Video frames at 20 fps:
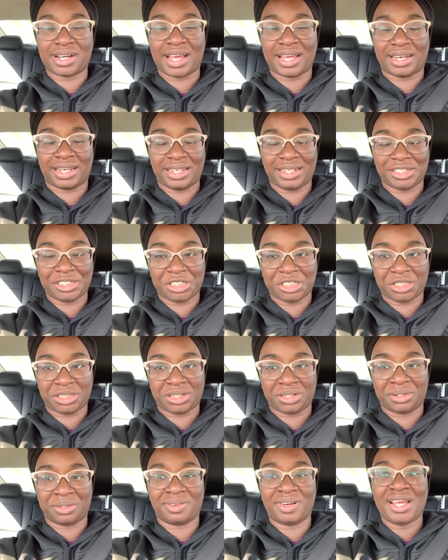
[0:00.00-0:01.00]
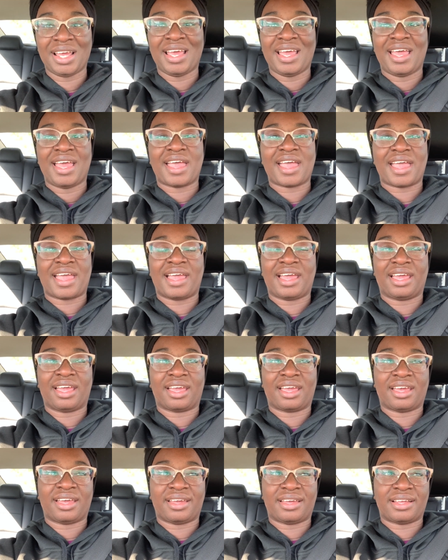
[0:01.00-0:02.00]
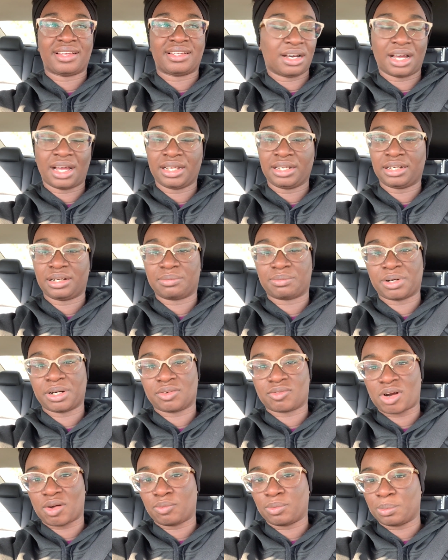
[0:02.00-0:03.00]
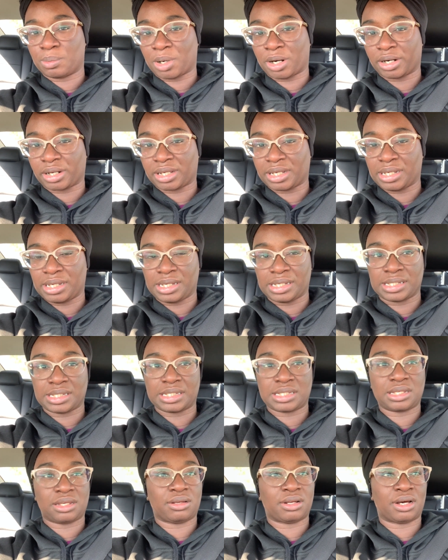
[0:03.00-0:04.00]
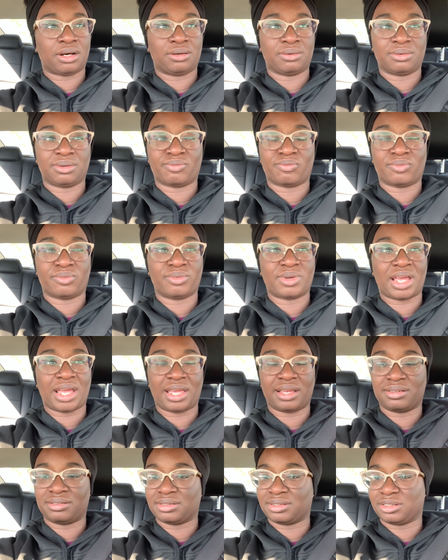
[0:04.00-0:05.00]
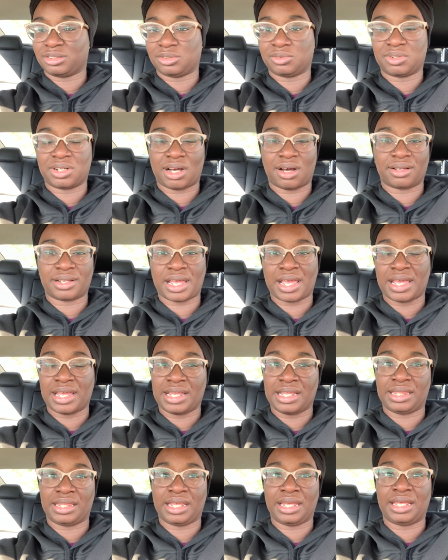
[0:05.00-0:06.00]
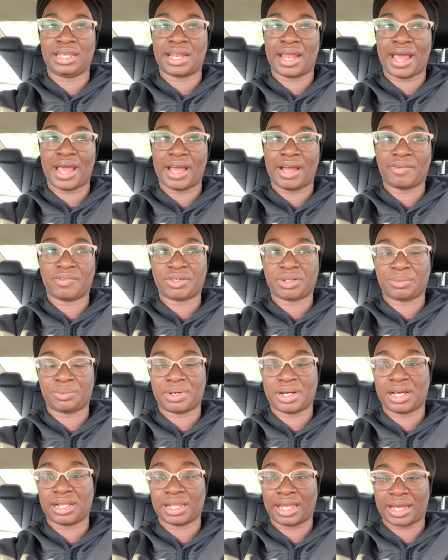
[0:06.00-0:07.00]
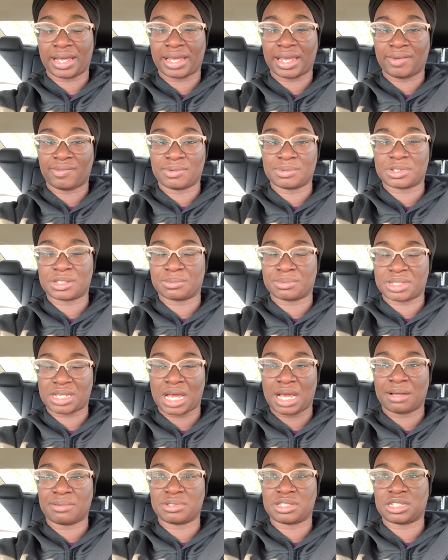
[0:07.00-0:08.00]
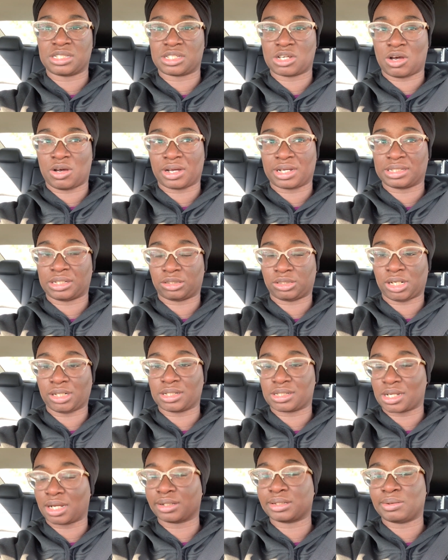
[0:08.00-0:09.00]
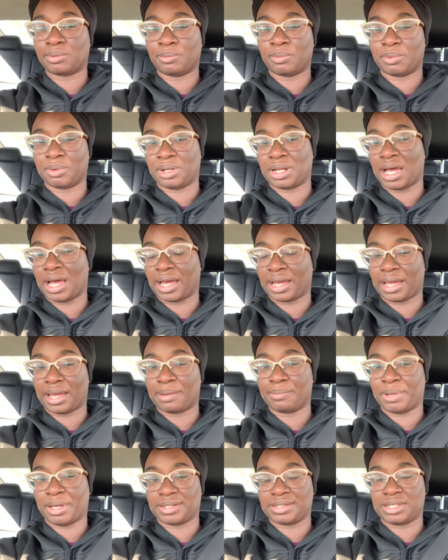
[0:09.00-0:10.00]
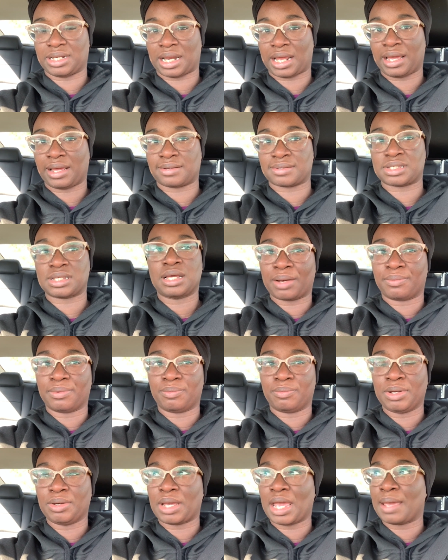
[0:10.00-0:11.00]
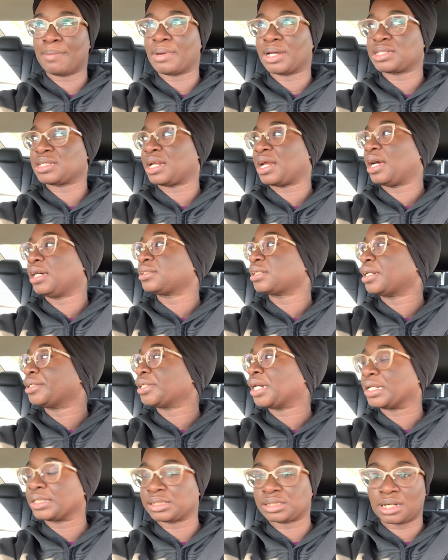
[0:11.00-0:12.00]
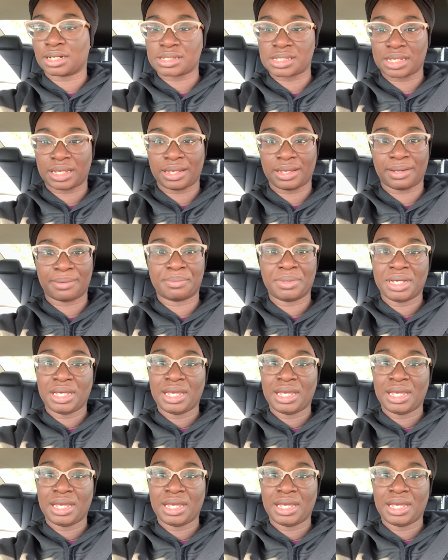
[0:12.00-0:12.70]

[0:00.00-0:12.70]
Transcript: had an issue and I ended up running around with Marcus, you know, doing all that and then afterward like i gave him some time to talk because i tried to talk to him when i got back to the house when we came back to the house i tried to talk to him